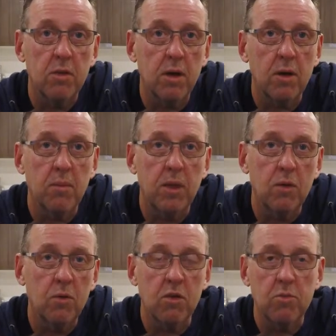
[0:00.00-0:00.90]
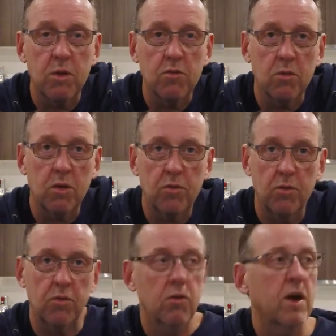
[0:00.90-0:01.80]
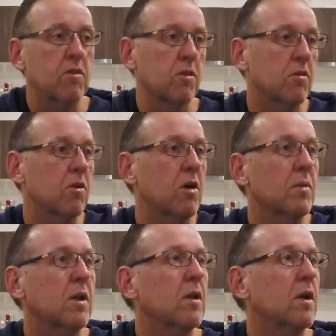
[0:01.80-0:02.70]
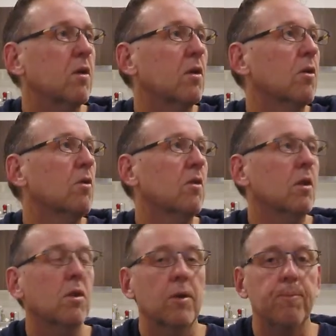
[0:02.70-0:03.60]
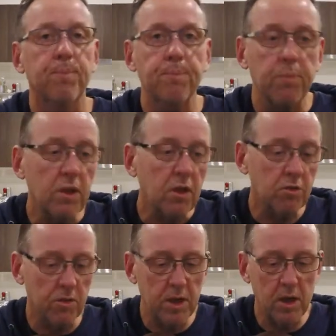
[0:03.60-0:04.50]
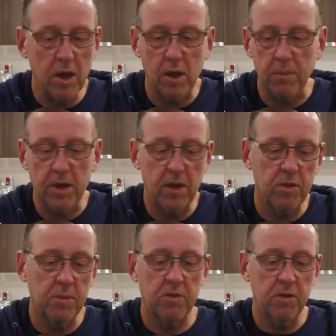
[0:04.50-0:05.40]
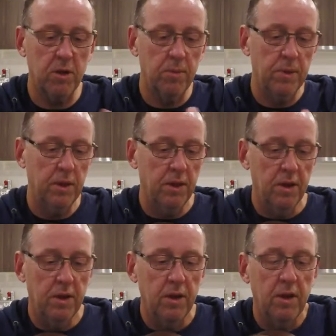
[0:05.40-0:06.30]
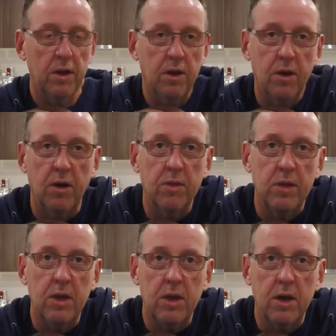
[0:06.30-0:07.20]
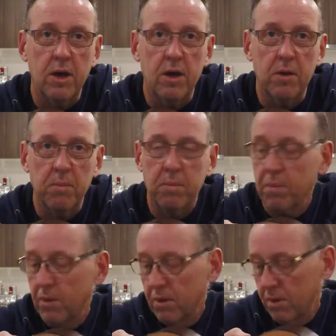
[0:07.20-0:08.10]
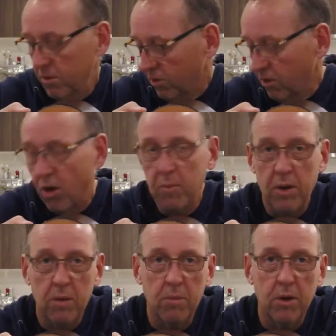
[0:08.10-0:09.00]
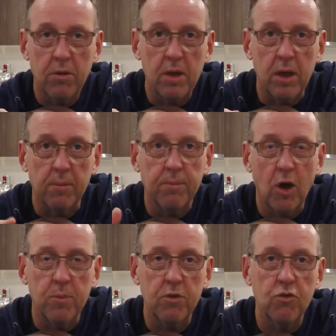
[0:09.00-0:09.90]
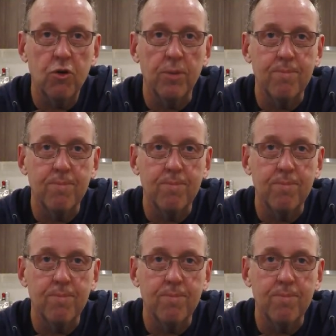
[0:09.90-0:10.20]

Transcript: They were doing a special deal for Australians at the time, and got a good deal on it. So there you go, the Anthem SL on the Tacoma Roadking. Hope you enjoy.